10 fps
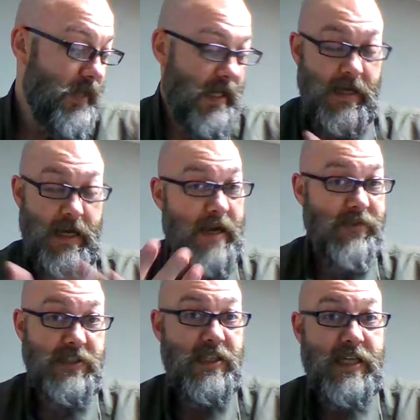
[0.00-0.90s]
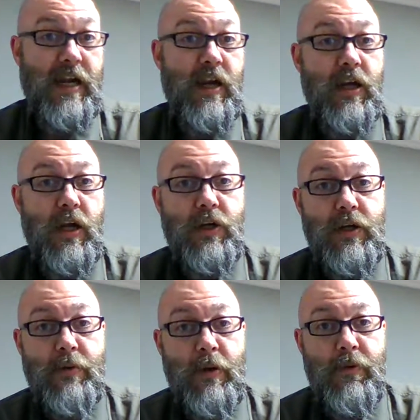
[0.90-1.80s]
I obviously got a, a, good
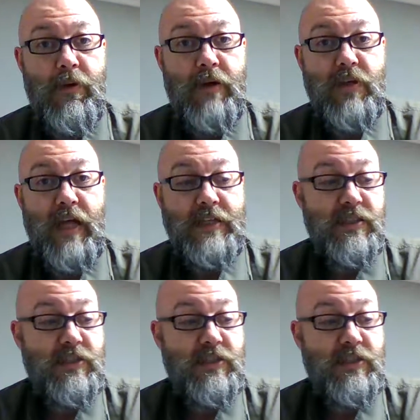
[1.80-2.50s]
number of glasses.